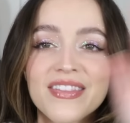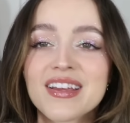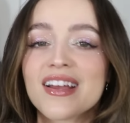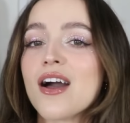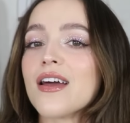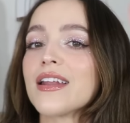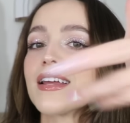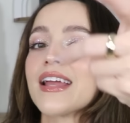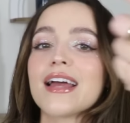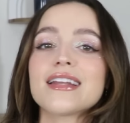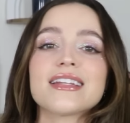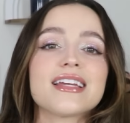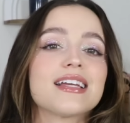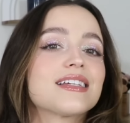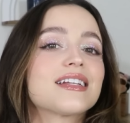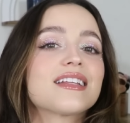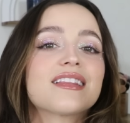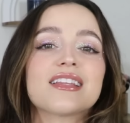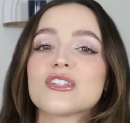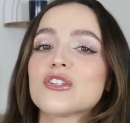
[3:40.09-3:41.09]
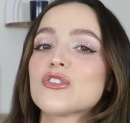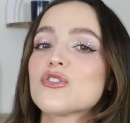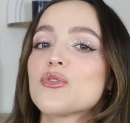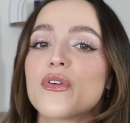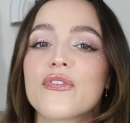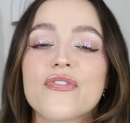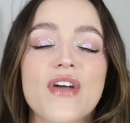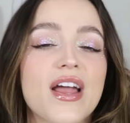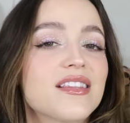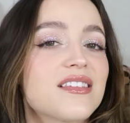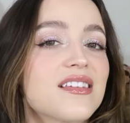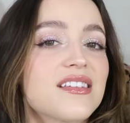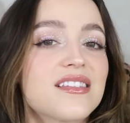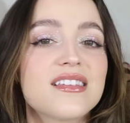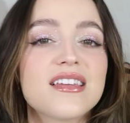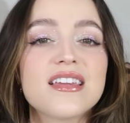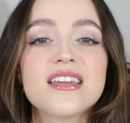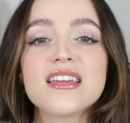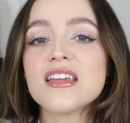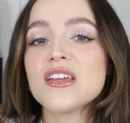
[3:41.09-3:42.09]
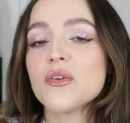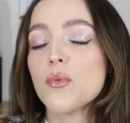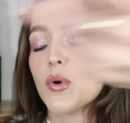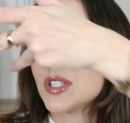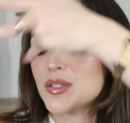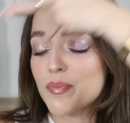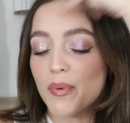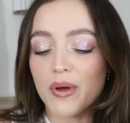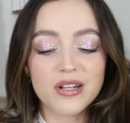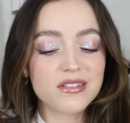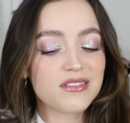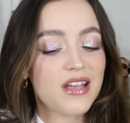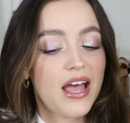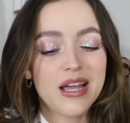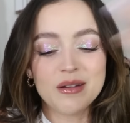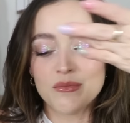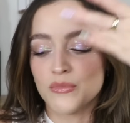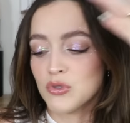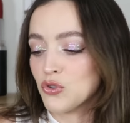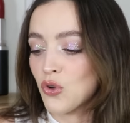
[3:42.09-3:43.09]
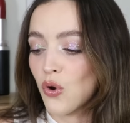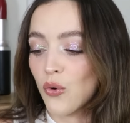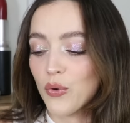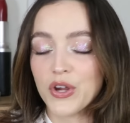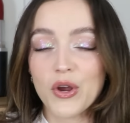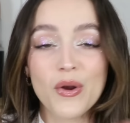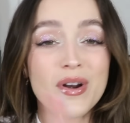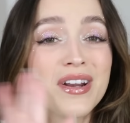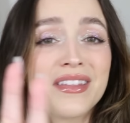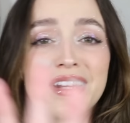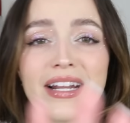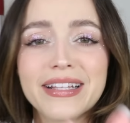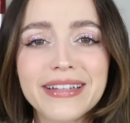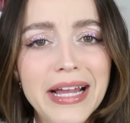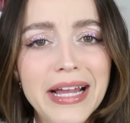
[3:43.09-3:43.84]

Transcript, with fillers: that cotton candy has anything to do with fantasy, once upon a time story or anything like